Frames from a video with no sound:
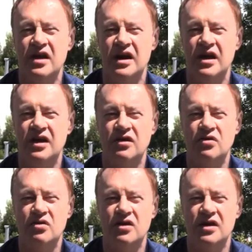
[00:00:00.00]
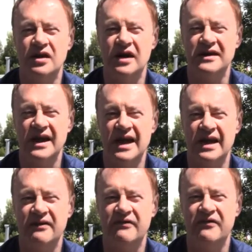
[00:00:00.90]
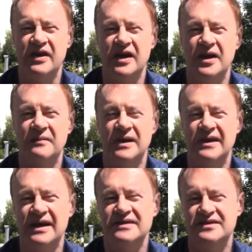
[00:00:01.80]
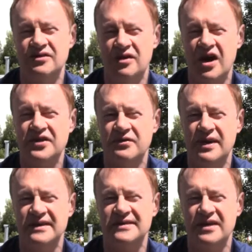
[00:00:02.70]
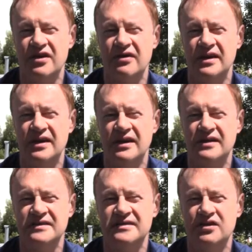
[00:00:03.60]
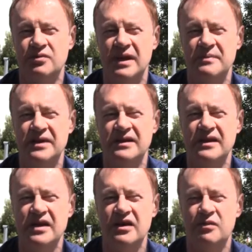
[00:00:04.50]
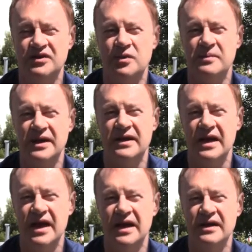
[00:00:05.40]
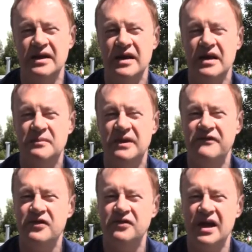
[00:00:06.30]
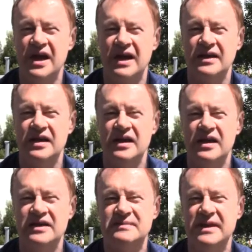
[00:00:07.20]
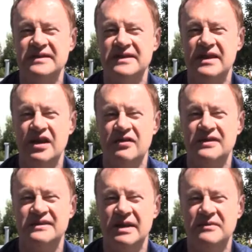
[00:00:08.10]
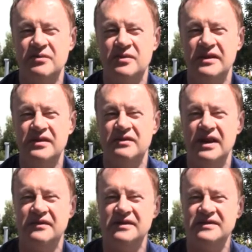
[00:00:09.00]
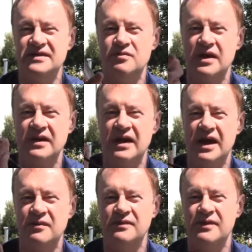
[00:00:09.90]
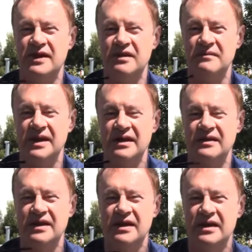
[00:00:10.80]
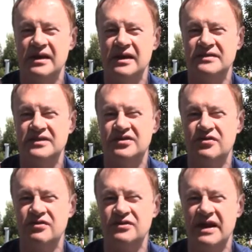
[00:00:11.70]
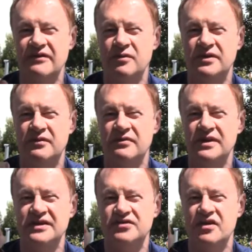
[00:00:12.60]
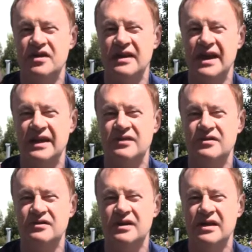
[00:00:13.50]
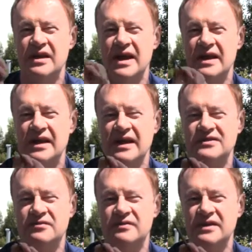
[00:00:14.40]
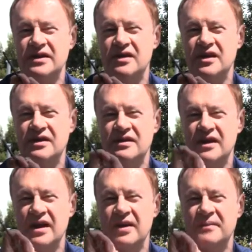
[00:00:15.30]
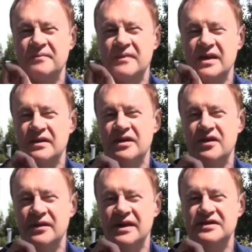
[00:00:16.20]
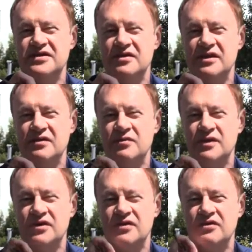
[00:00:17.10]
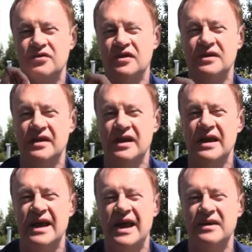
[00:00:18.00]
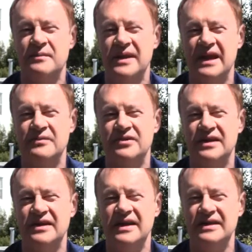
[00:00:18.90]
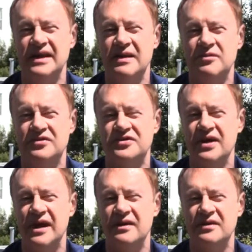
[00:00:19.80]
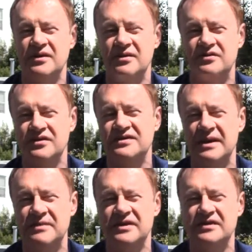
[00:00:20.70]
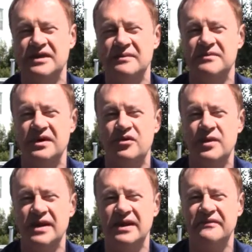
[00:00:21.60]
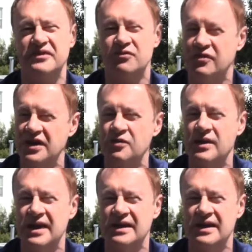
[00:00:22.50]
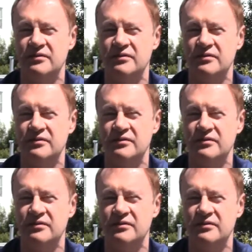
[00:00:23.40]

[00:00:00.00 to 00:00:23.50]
uh, or a knife um, unless you're authorized to carry a concealed weapon, which would be a gun. But if you're not, it's best to carry something with you. Now, this is what I would recommend. It's a screwdriver with a really strong handle, and it has a really good, um, you know, end to it where you could be able to hit them or strap, you know, do something to them quick enough to run away again.